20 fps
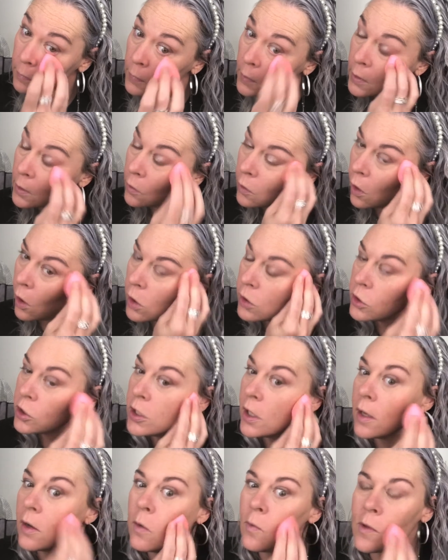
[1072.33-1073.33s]
Well, our
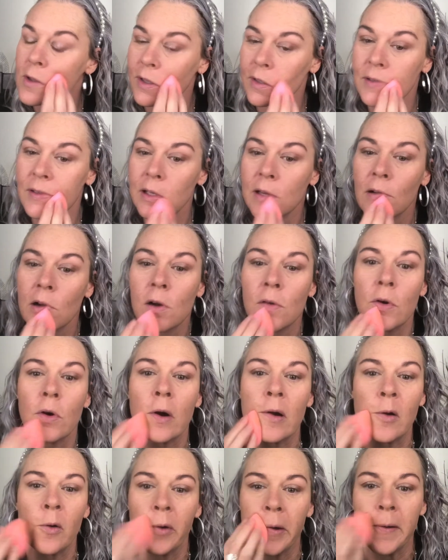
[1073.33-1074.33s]
channel is still
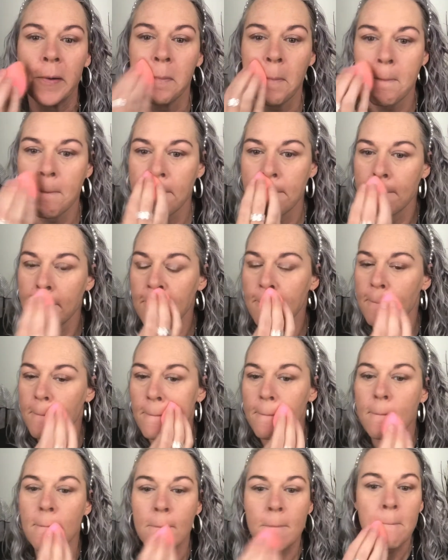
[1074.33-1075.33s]
growing.
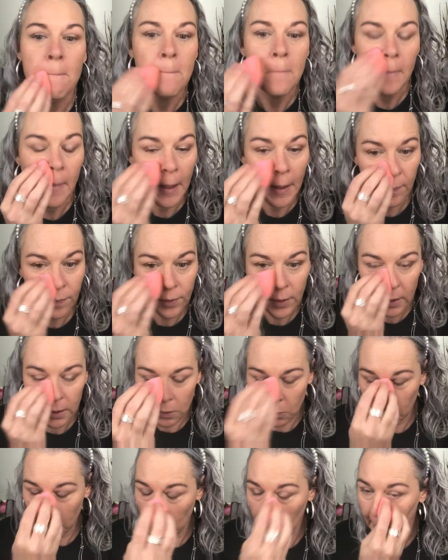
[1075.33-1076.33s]
I
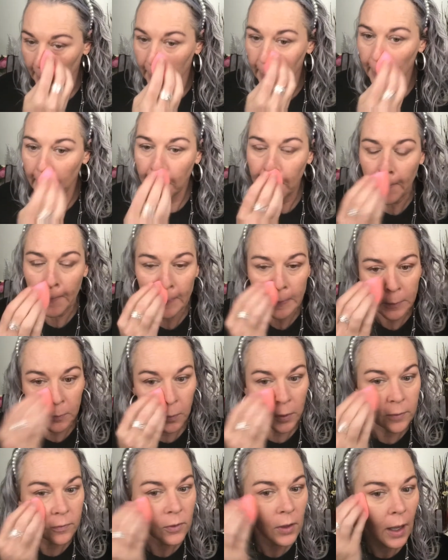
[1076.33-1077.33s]
think when I looked,
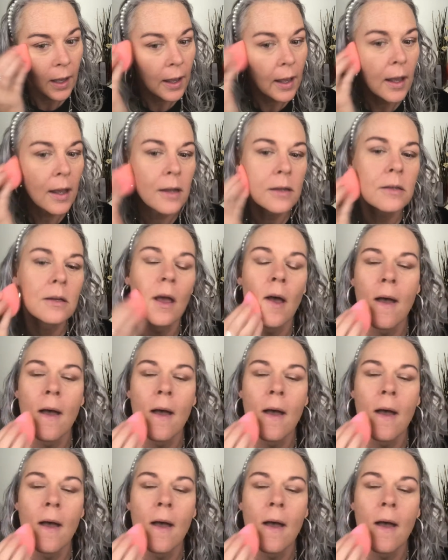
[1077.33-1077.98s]
we've got,